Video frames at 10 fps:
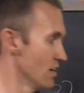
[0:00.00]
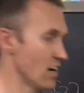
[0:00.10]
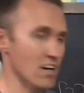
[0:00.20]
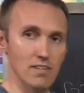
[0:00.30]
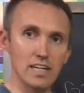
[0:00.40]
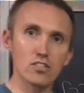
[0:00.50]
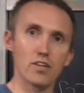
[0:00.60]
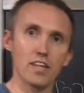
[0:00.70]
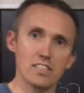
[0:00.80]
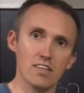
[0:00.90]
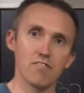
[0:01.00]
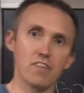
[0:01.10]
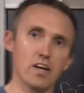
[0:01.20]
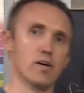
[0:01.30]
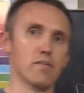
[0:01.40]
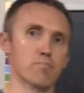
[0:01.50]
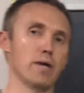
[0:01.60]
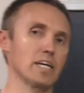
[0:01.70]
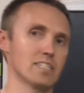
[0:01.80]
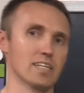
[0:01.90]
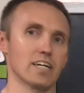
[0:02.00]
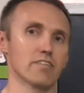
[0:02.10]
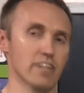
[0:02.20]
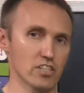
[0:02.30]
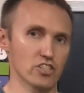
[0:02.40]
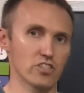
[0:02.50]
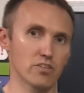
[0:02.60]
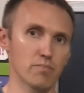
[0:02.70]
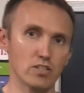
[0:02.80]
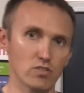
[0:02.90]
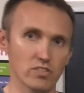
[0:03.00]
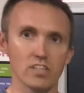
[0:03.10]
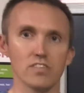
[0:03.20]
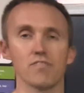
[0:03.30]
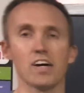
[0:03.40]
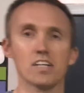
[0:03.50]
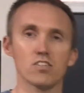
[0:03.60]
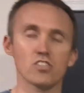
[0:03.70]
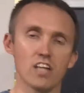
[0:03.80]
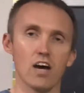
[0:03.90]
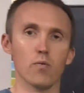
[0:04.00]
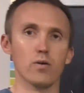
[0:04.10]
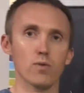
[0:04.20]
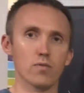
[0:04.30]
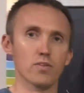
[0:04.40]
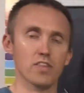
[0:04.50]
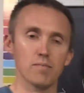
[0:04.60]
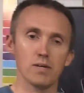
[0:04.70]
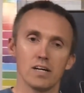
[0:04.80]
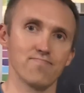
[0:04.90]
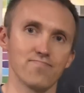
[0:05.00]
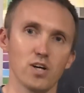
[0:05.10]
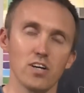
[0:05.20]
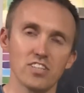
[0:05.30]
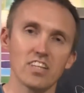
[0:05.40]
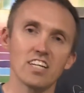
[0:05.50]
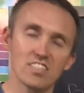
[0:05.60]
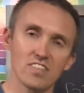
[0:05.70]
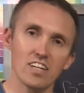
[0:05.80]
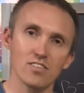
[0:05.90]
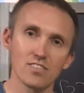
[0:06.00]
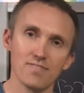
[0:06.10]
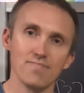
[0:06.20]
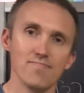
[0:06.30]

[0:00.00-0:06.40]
All right, so that's a very basic introduction to matrices and vectors and how we work with them. So I'll see you in the next videos.